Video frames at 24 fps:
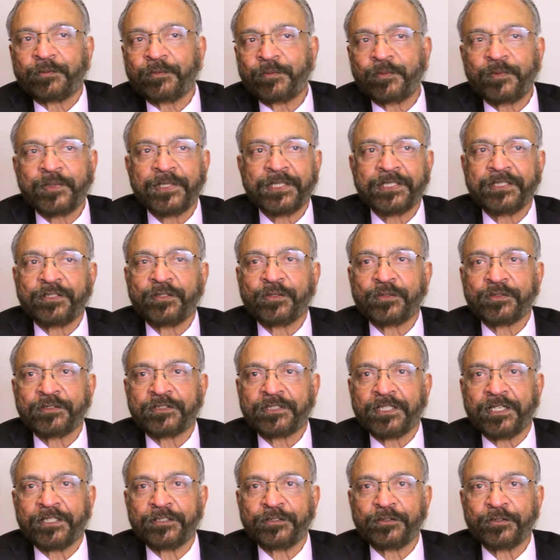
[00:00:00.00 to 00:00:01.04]
We don't
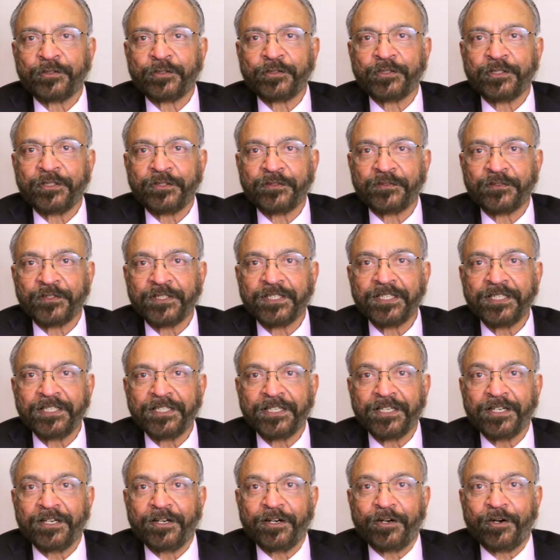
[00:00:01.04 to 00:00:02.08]
charge you any fee.
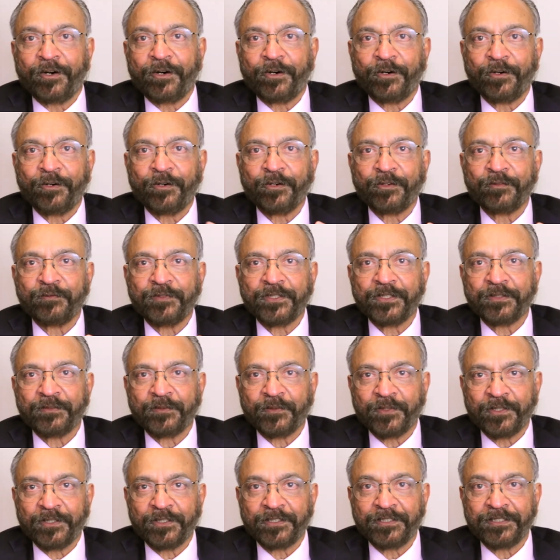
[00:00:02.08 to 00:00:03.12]
All we
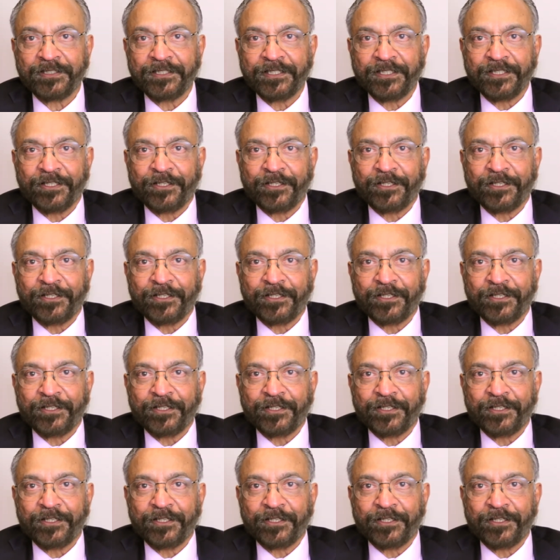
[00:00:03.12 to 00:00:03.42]
want